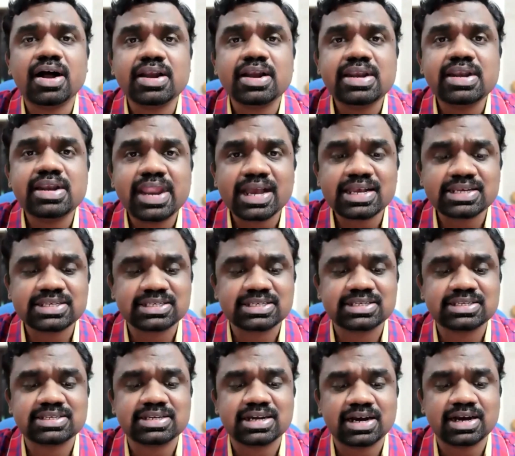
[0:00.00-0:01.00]

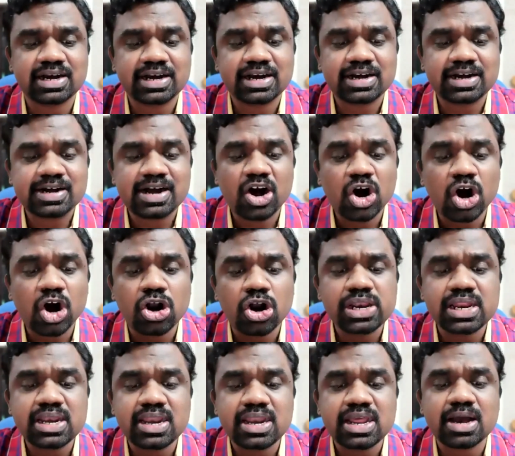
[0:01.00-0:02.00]
next All
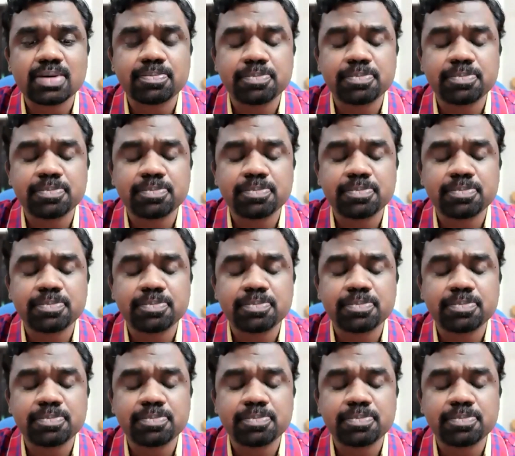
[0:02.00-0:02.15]
India